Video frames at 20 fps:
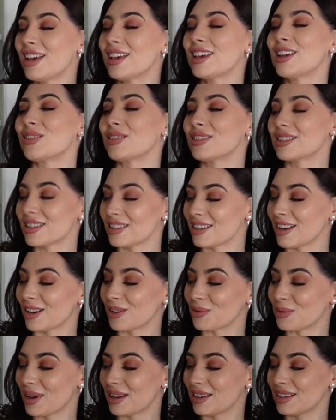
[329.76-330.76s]
here is
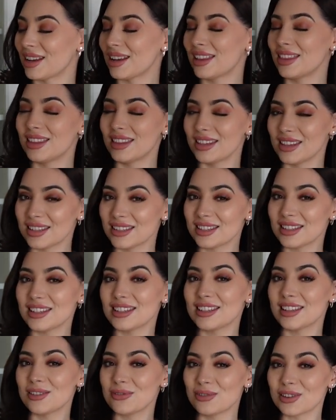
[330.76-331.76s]
another one, and this
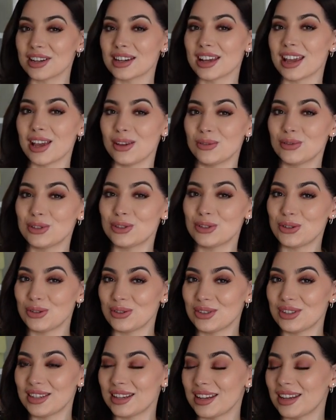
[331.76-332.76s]
is a very heavy
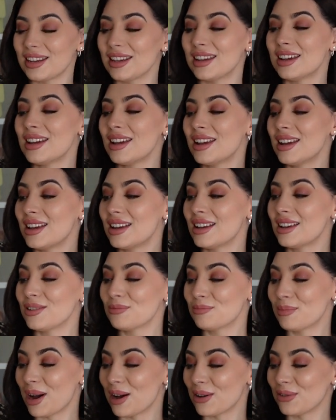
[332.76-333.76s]
duty
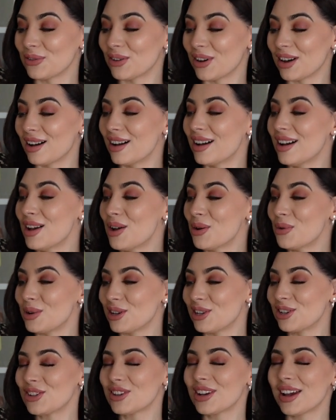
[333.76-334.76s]
puffer,
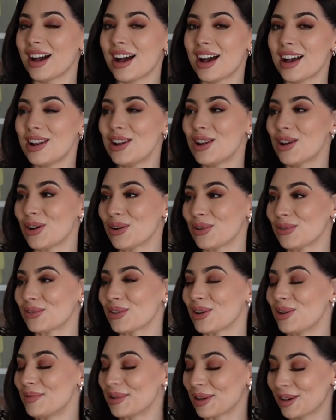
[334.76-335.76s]
which I love.
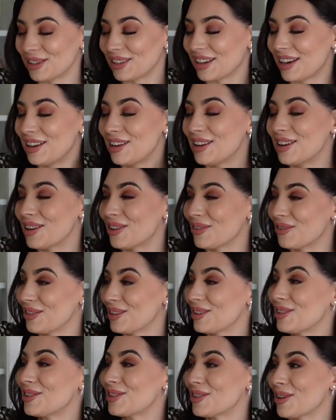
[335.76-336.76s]
Oh my god, I love
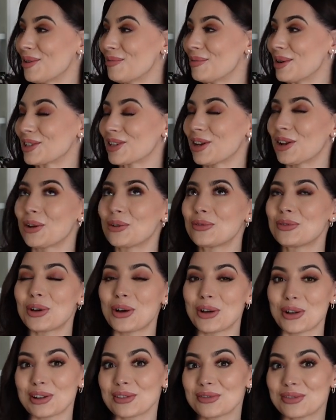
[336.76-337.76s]
this so much. I love
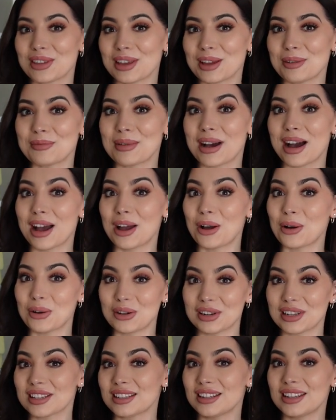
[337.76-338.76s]
all of them. I
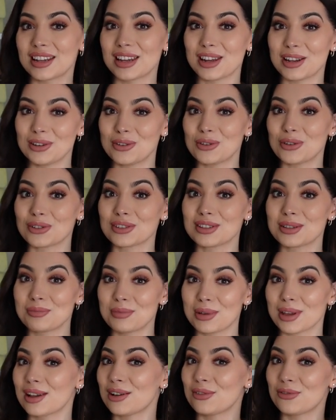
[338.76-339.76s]
honestly cannot
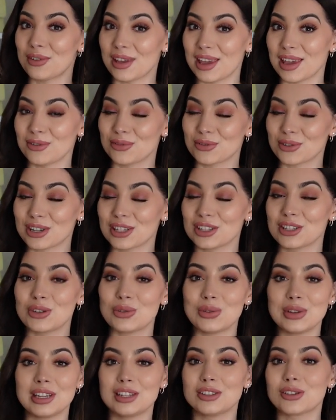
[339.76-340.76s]
pick a favorite.
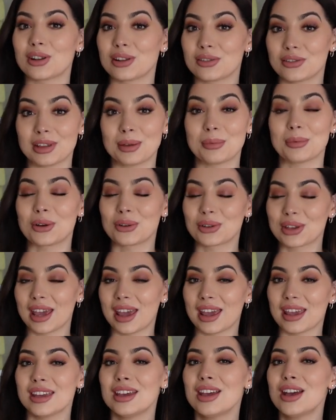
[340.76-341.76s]
You need all of them,
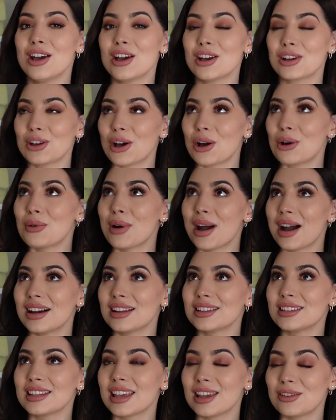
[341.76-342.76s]
okay? Go
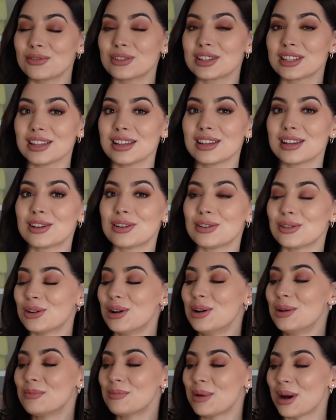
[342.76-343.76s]
add every
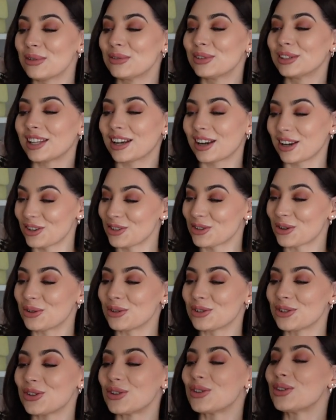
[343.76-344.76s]
single puffer that I
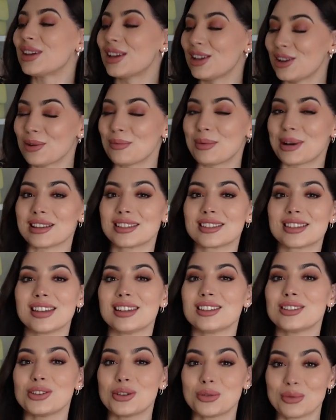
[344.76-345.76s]
showed you in your
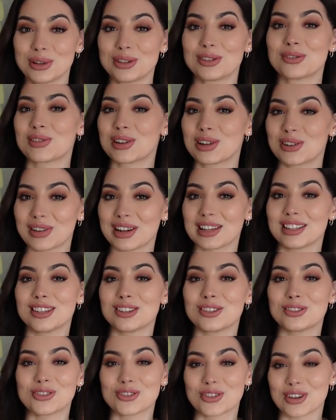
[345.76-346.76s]
basket. You won't regret
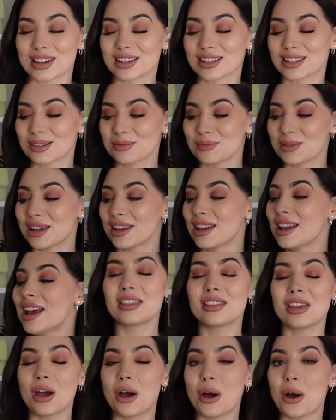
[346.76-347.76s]
it, trust me.
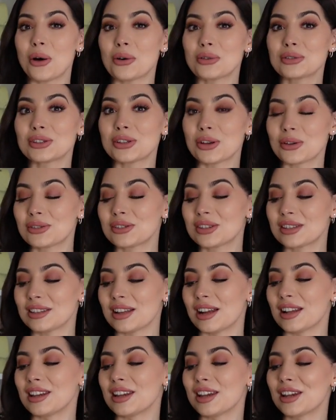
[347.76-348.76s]
They're all so
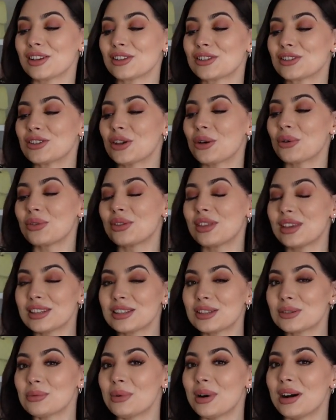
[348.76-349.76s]
stunning. So
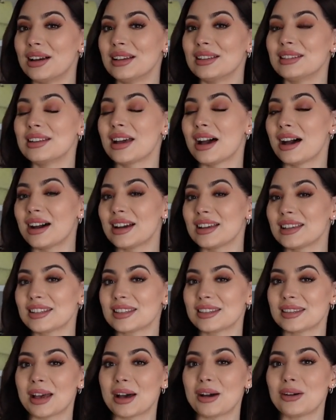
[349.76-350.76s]
this one I
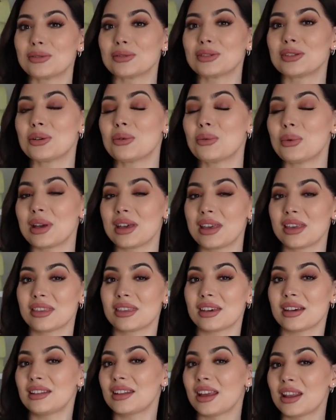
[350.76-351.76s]
styled with
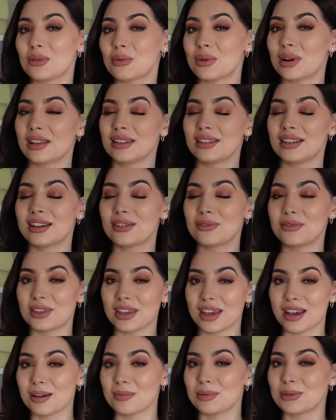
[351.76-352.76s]
another one of
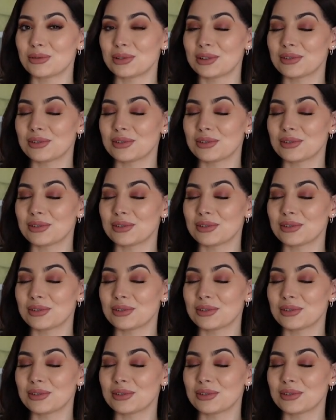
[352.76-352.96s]
the Urban